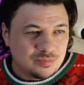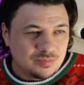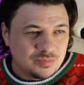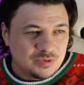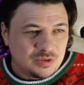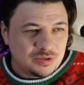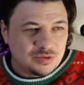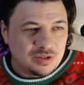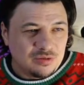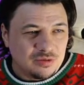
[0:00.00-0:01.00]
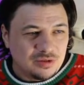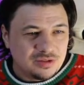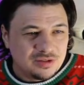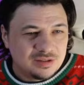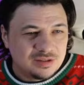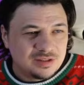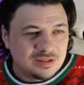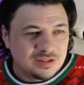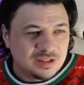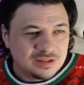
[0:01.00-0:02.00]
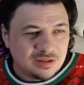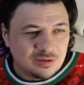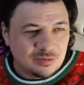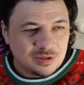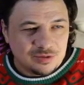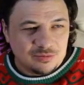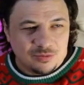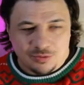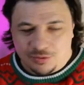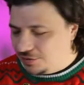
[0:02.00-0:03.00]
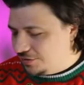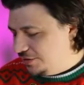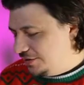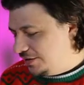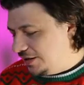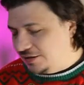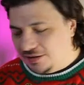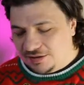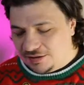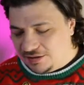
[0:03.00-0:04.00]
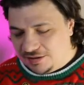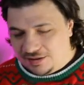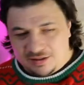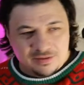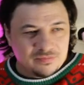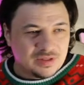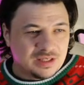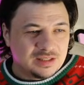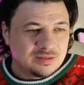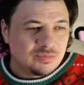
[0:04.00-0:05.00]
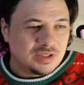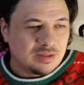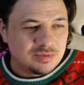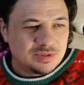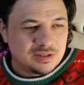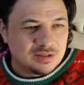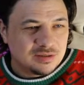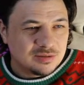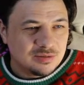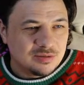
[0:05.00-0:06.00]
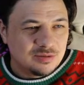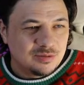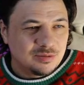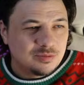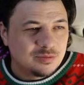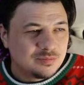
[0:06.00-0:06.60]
search a lot, it's just looking for titles, and sometimes it could do,